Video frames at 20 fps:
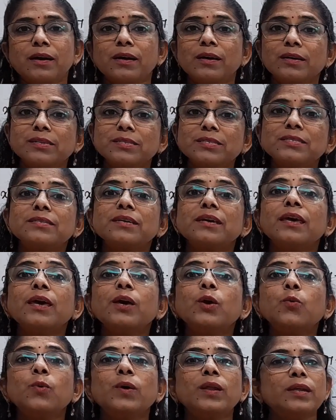is
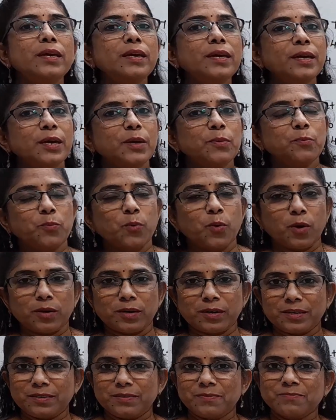equally
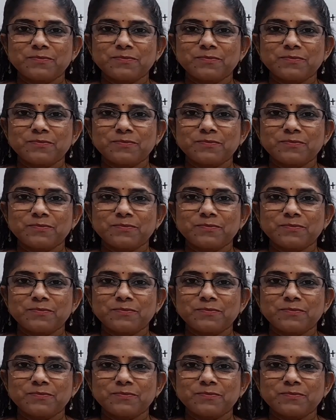important.